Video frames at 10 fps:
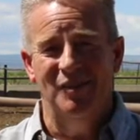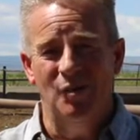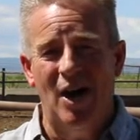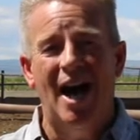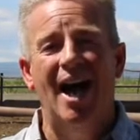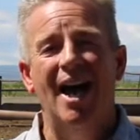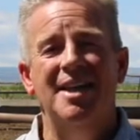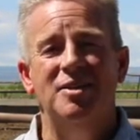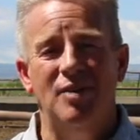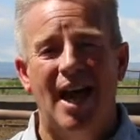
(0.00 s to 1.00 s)
Why
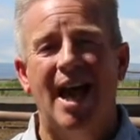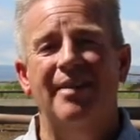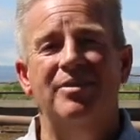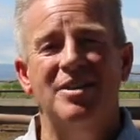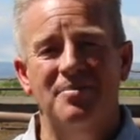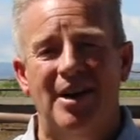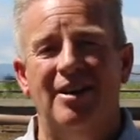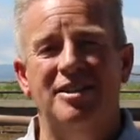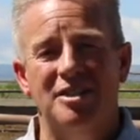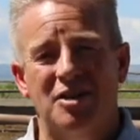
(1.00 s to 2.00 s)
do half of the
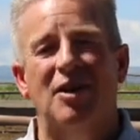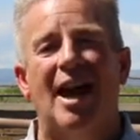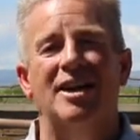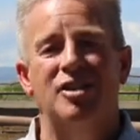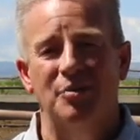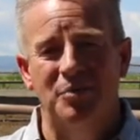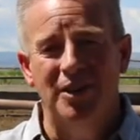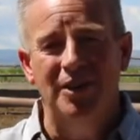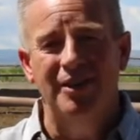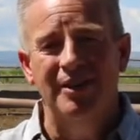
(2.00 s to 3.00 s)
marriages crash and
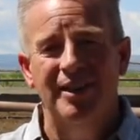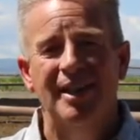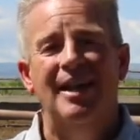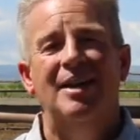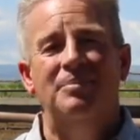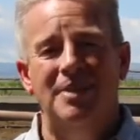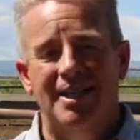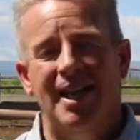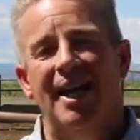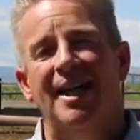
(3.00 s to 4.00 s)
burn?
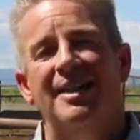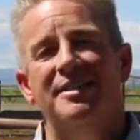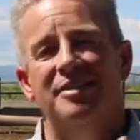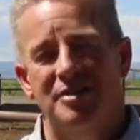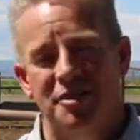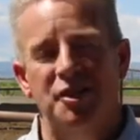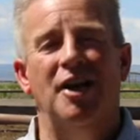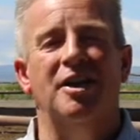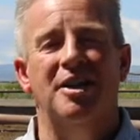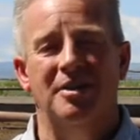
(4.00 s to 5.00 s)
Because they're
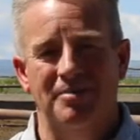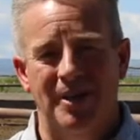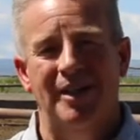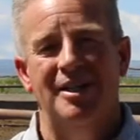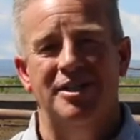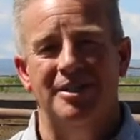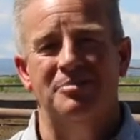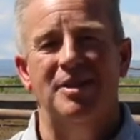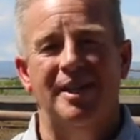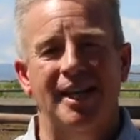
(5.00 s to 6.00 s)
junk marriages,
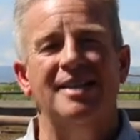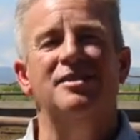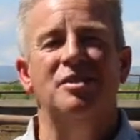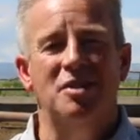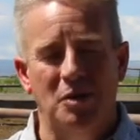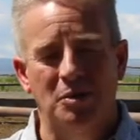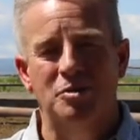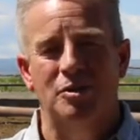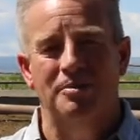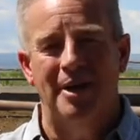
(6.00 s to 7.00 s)
because they're
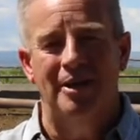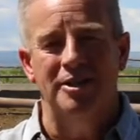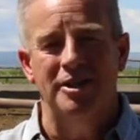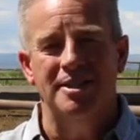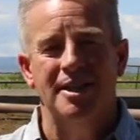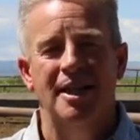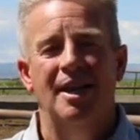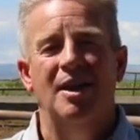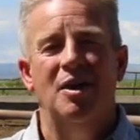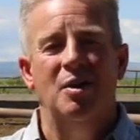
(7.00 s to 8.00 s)
cultural marriages
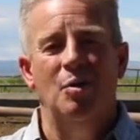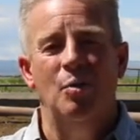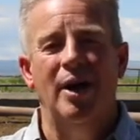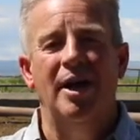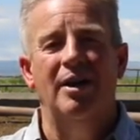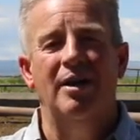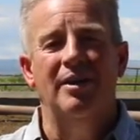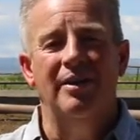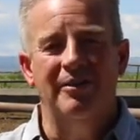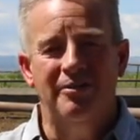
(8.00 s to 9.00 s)
where
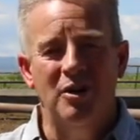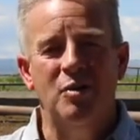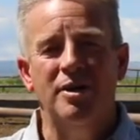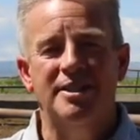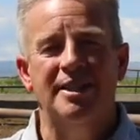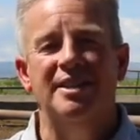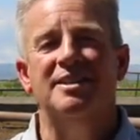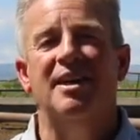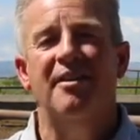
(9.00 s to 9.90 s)
the focus is